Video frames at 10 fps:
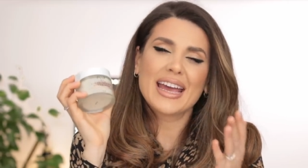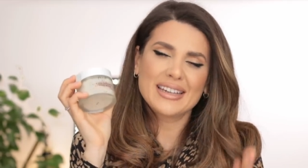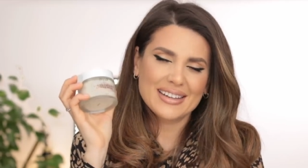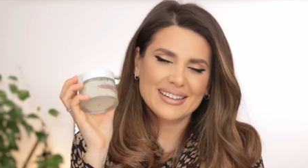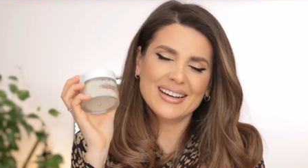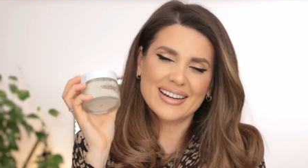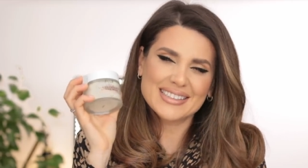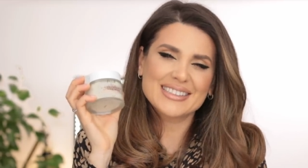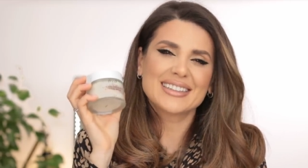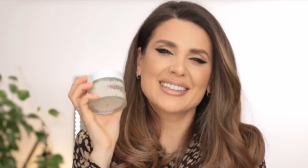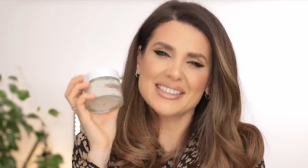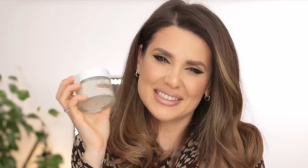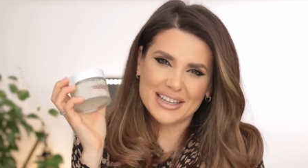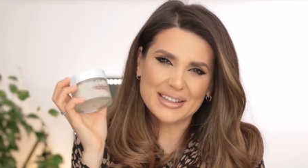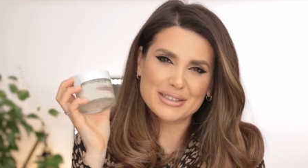And guys, this
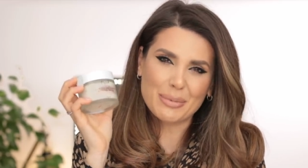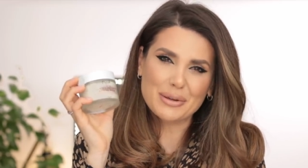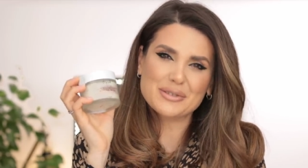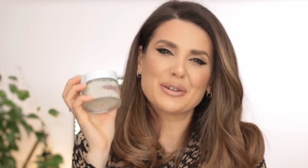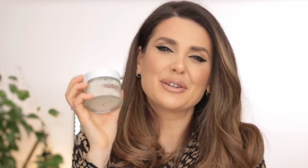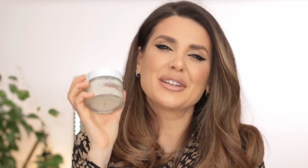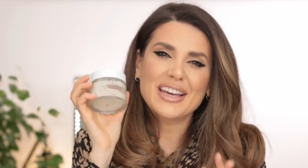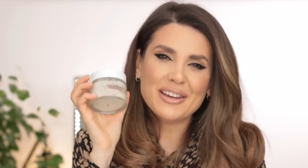is not sponsored.